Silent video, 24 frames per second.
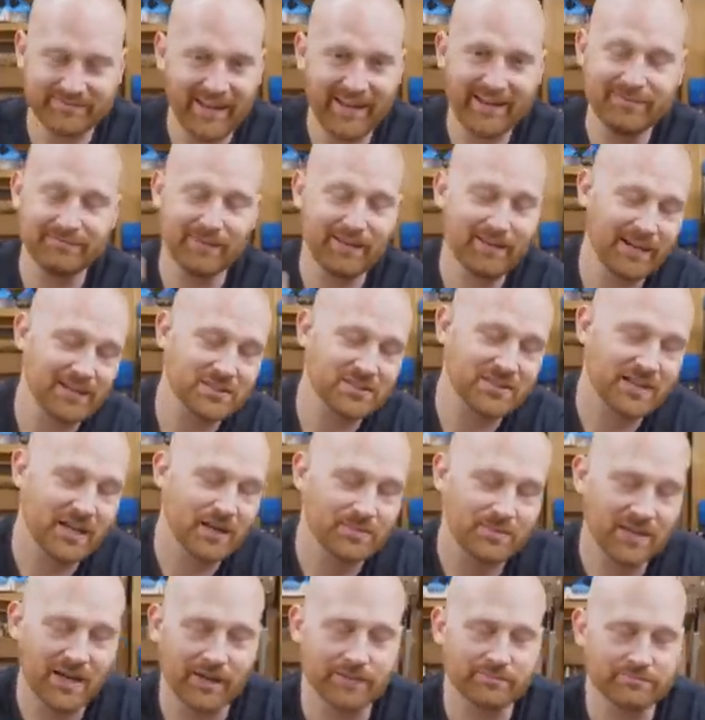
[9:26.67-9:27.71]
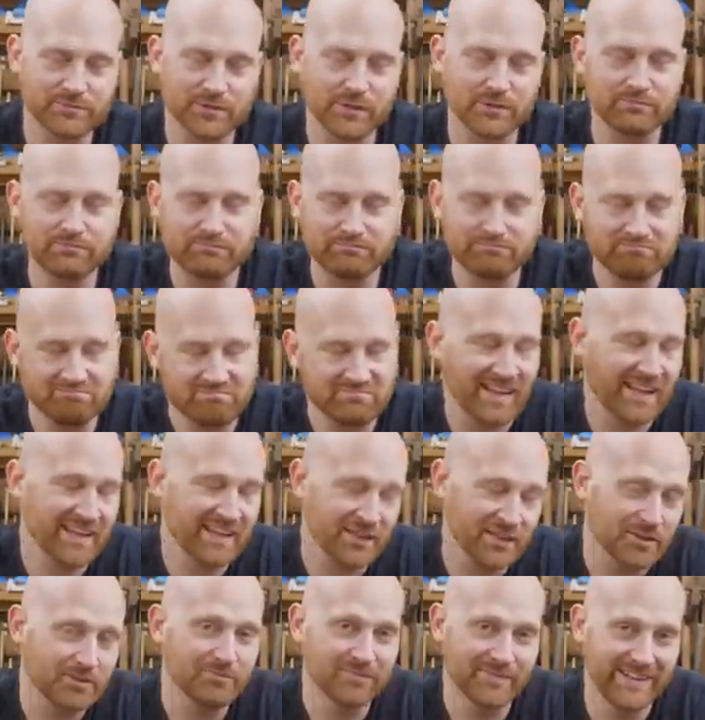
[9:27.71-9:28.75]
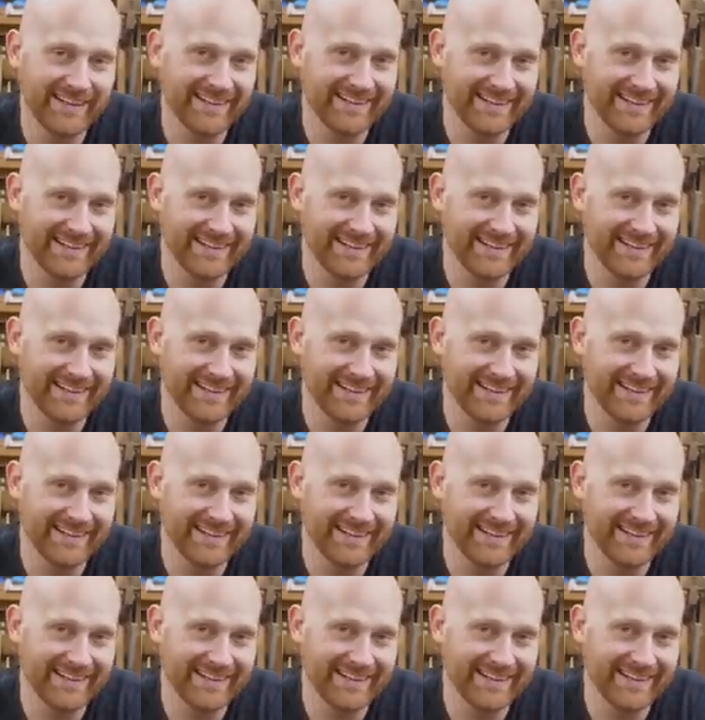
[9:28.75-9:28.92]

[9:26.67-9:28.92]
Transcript: that, it actually helps out. So thank you.